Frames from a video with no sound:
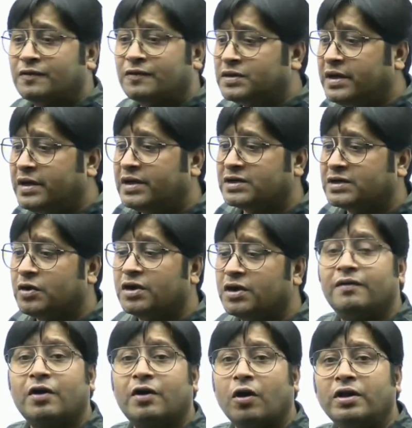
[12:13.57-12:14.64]
Obviously it does not
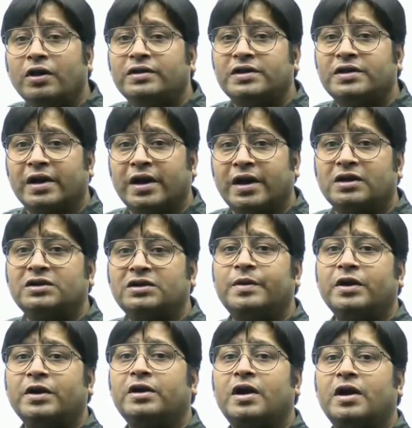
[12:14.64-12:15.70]
cover all the second ARC,
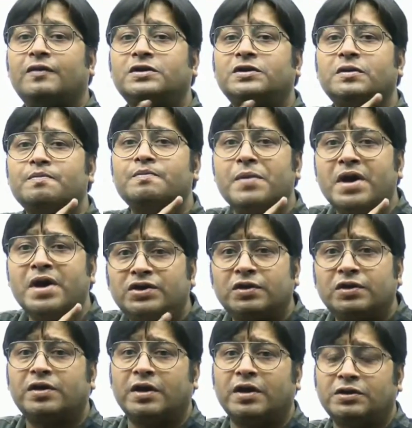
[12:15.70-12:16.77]
but it covers the
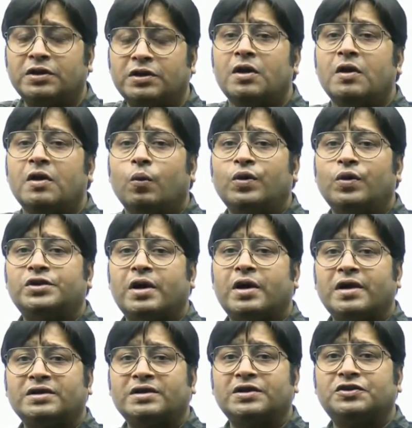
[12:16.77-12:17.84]
major things which are
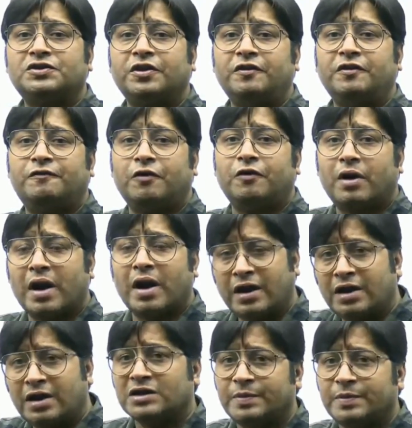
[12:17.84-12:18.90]
necessary for, and
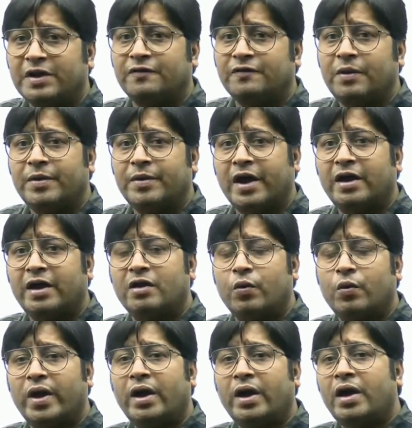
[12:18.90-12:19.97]
it has been developed again in a
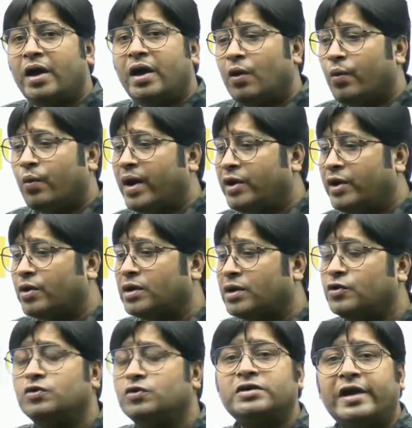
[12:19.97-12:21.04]
way where you can
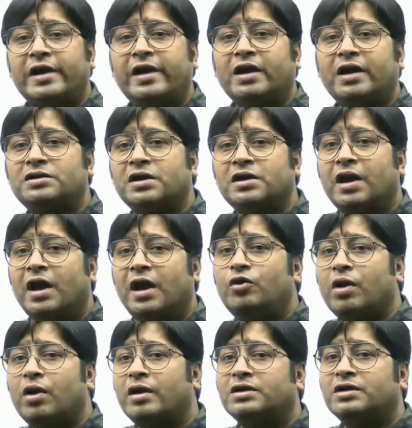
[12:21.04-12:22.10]
use the index and you
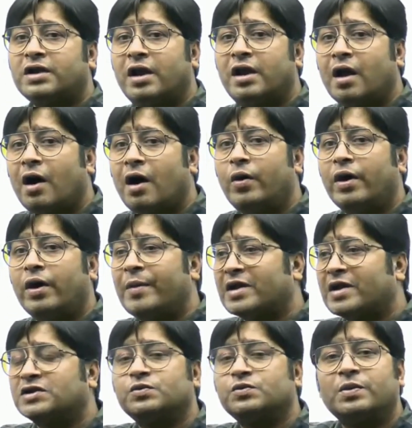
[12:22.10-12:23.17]
will understand how it
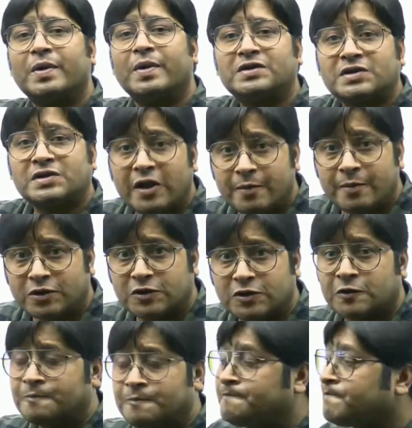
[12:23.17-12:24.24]
matches with my
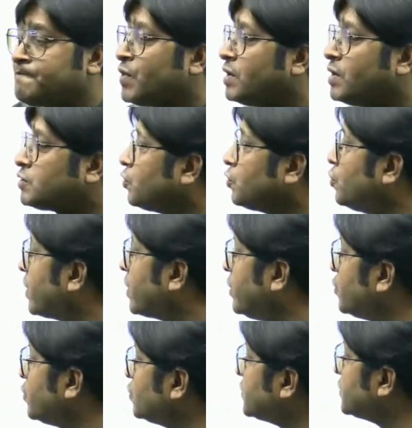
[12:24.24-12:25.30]
syllabus. So you
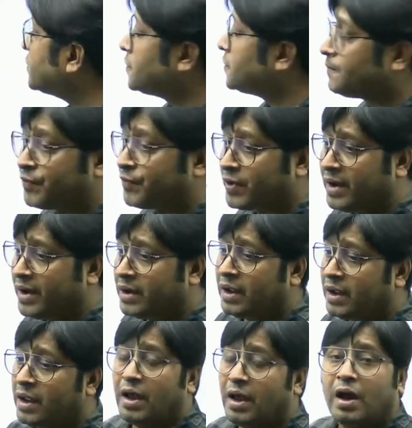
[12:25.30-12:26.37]
can use it, right?